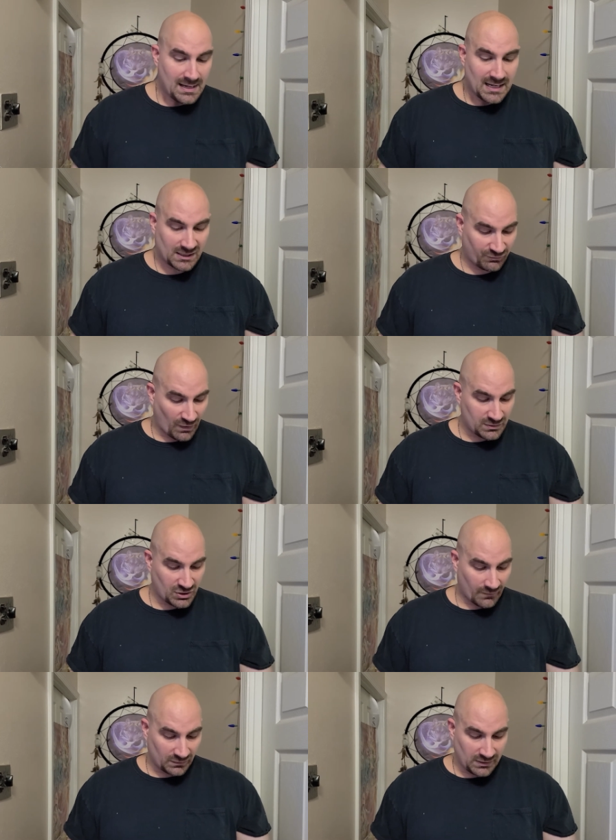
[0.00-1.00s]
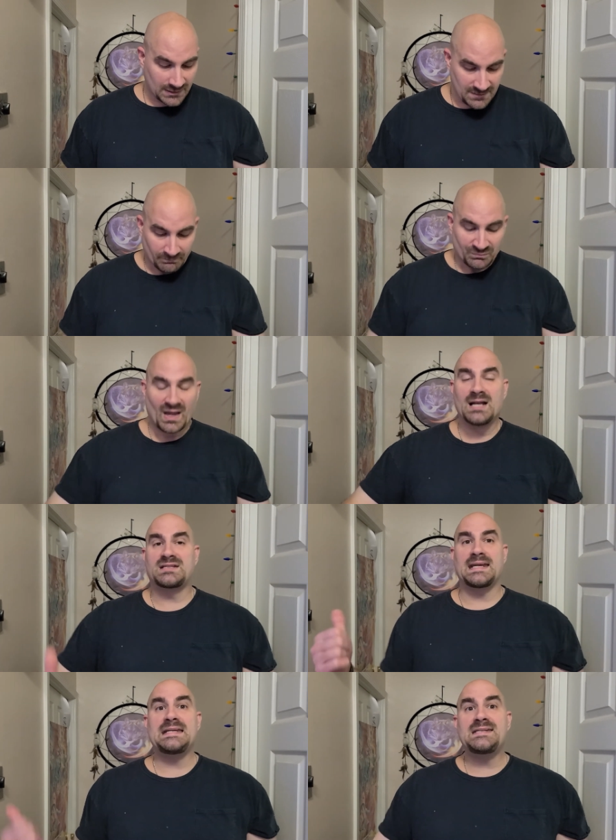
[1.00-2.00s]
as far as offer things. It's
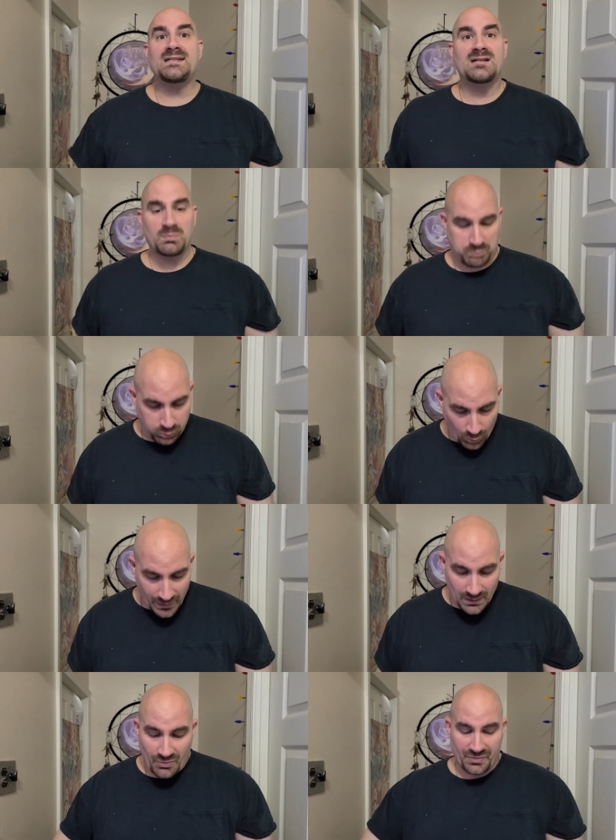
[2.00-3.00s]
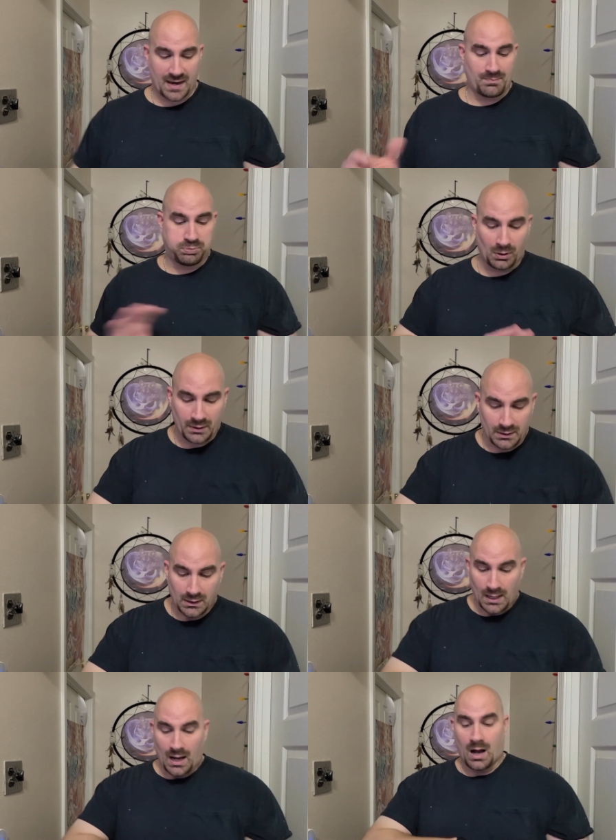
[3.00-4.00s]
easy to deploy. They put
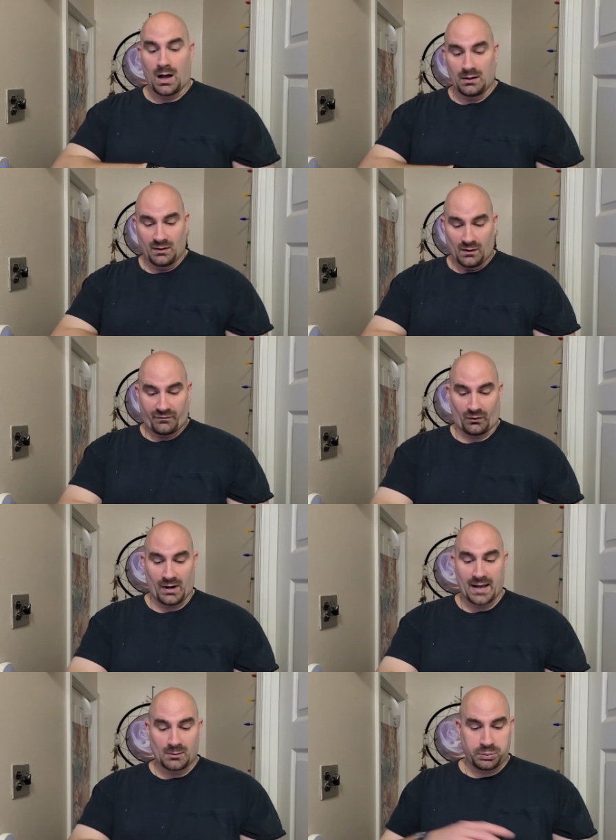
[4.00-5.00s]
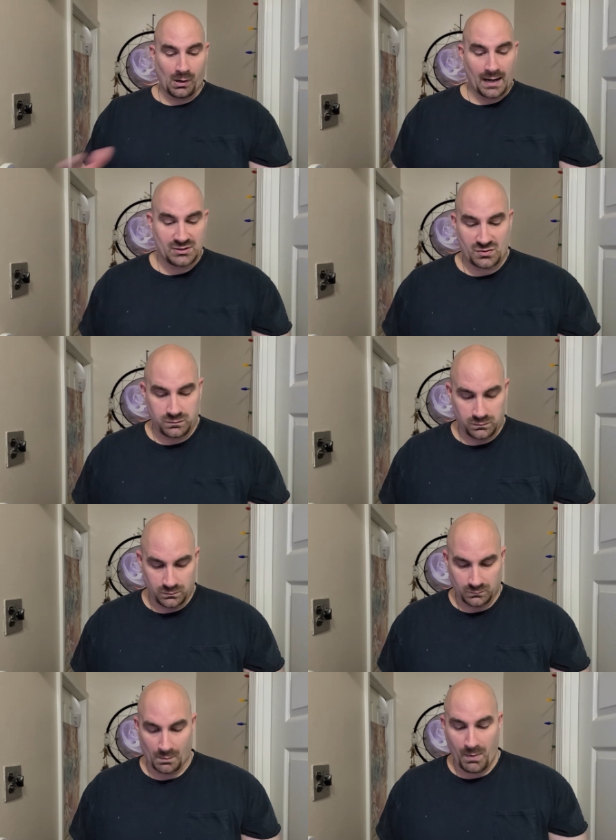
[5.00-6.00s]
for enterprise
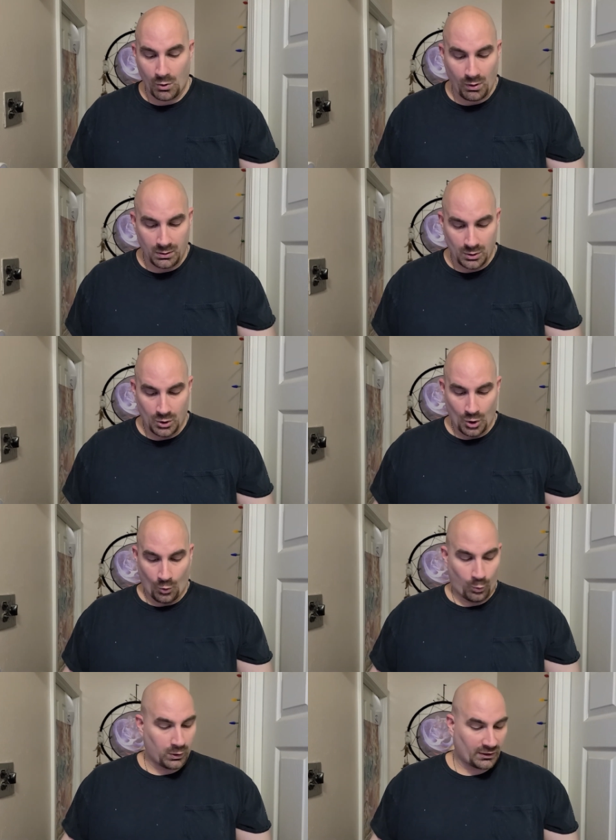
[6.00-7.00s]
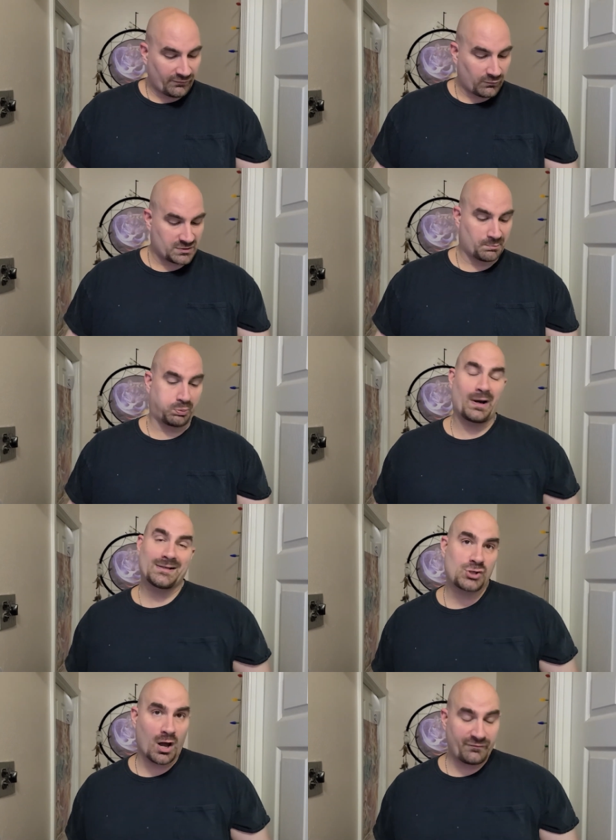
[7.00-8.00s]
remote workforce
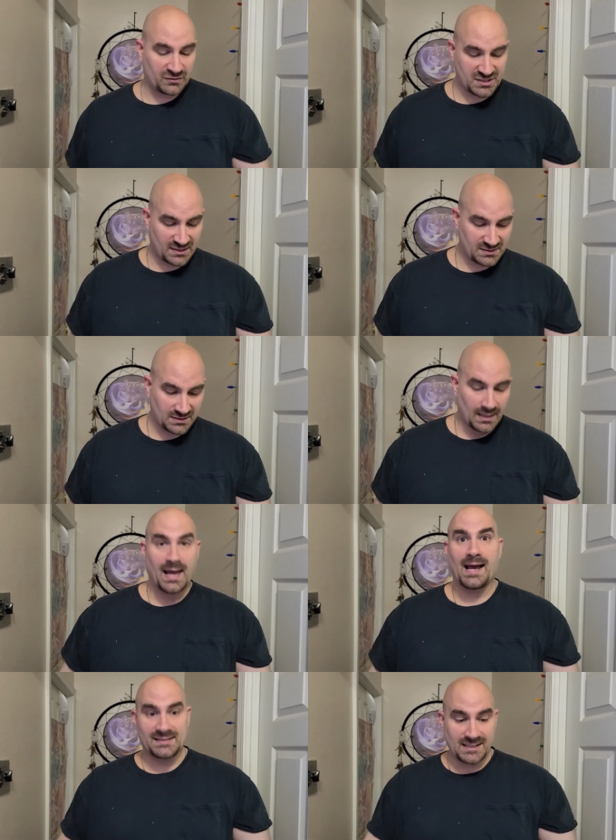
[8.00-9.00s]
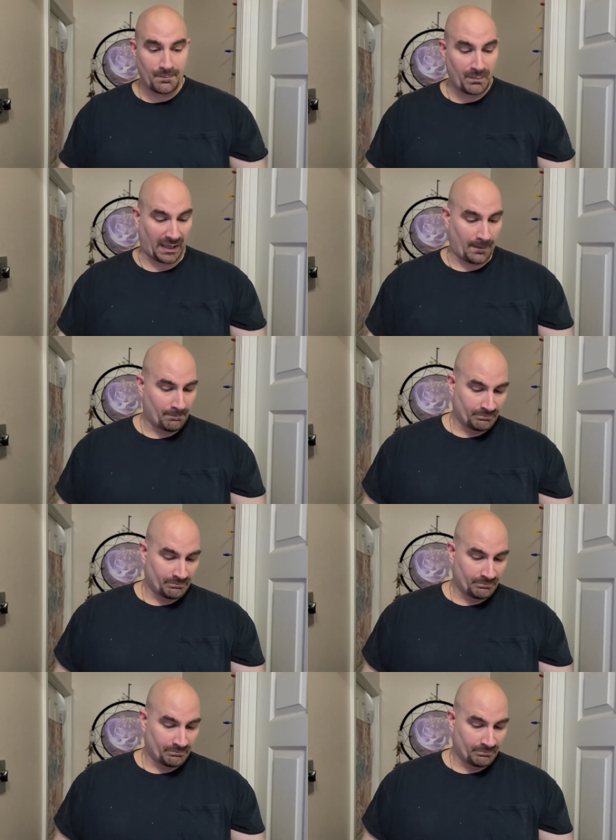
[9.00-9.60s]
branch offices, SMB.